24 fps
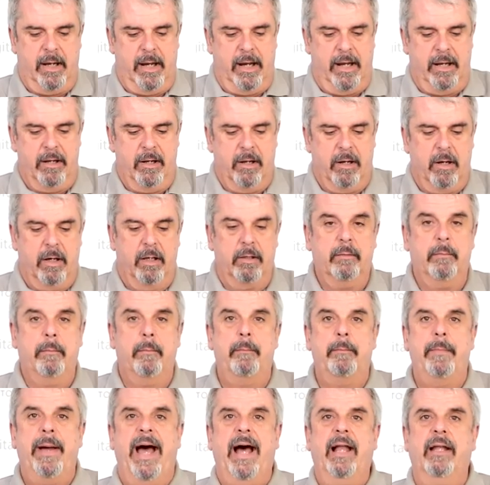an
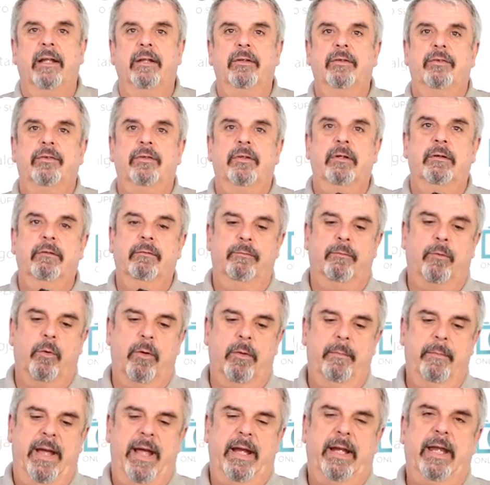unbalanced
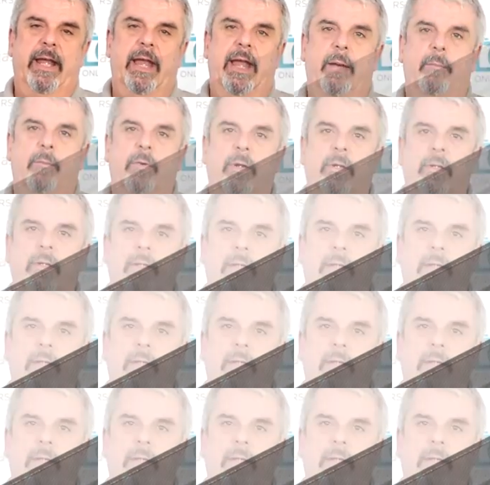format camera,